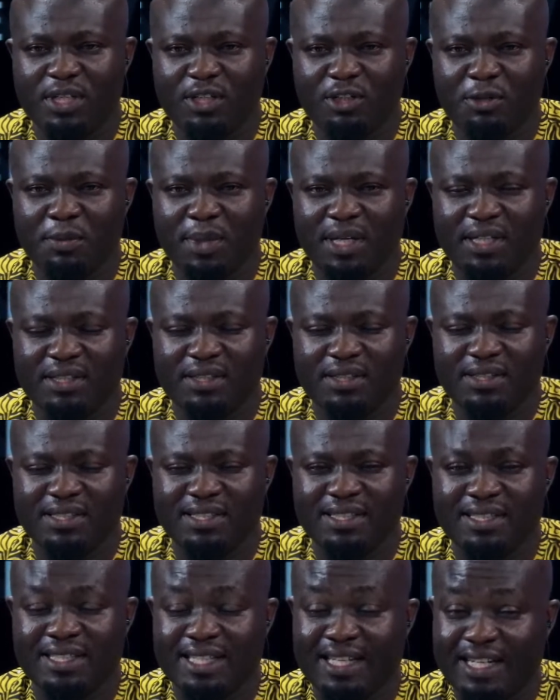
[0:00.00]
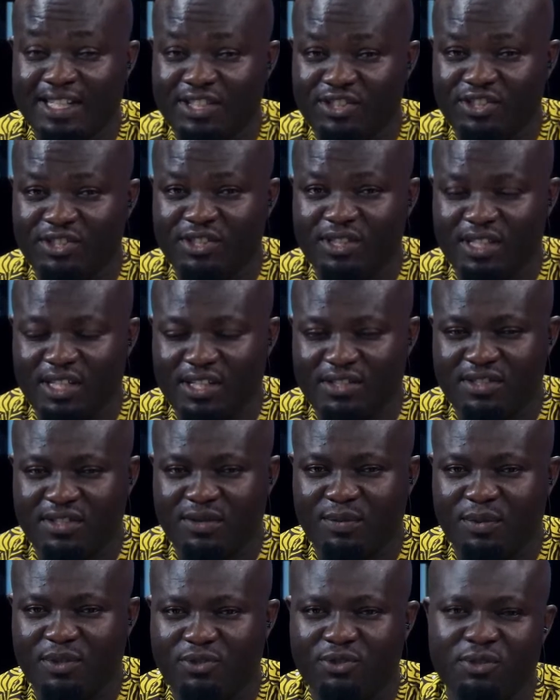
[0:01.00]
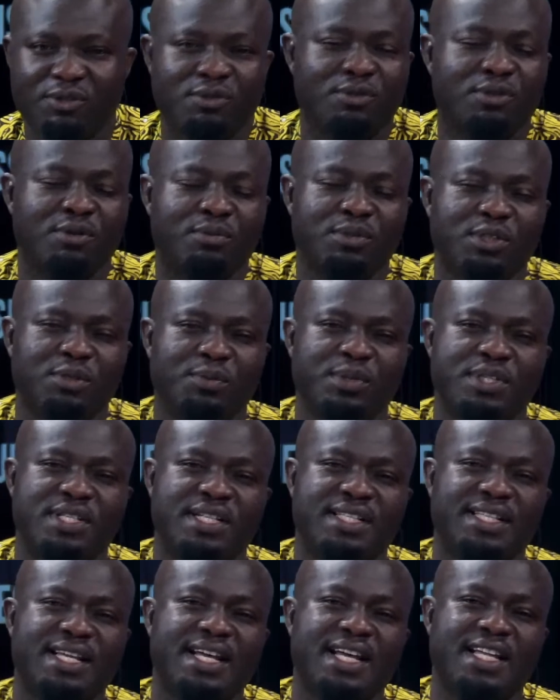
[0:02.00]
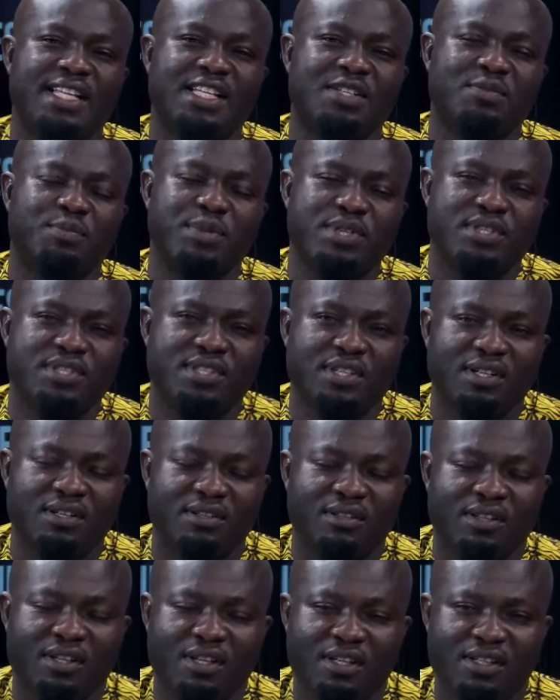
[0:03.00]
talking about the Nigerian National Petroleum Company Limited, Nnpcl.